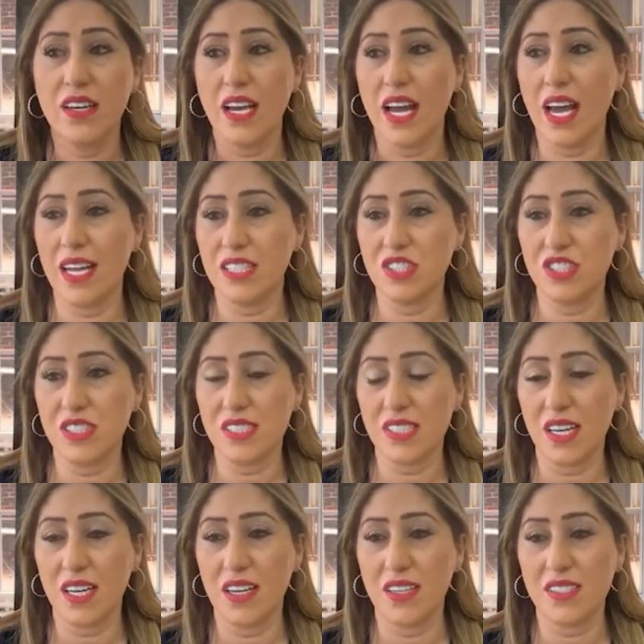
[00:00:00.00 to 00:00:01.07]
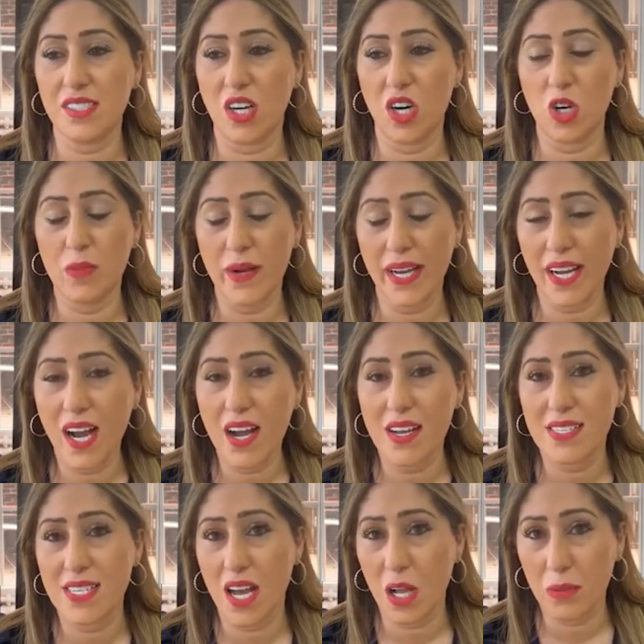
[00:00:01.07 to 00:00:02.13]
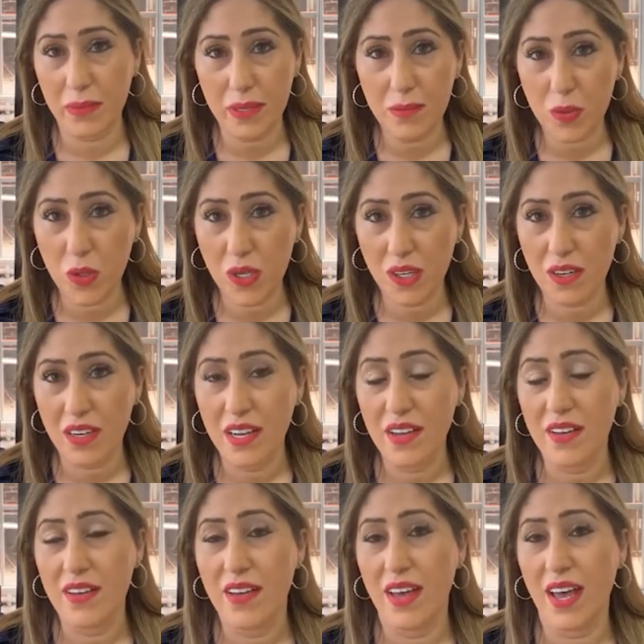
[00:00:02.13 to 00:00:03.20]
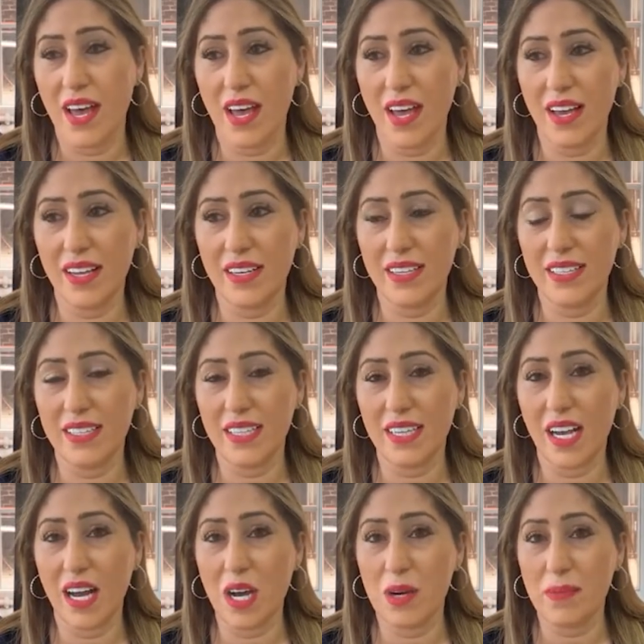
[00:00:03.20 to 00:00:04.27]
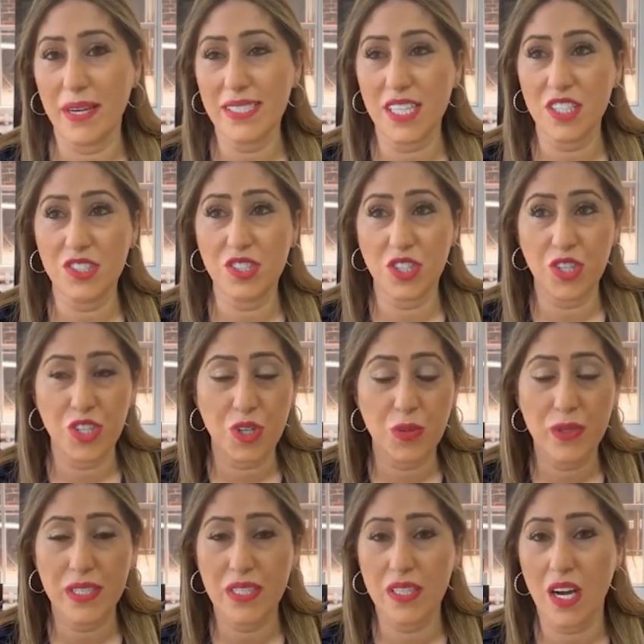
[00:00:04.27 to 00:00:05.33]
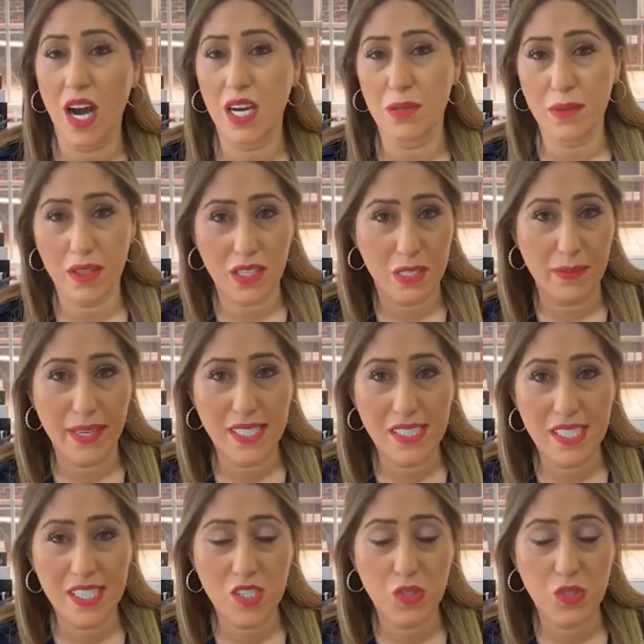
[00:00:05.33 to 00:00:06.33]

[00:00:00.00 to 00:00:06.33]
And she says, oh my God, tell me more. And I said, we, on a monthly basis,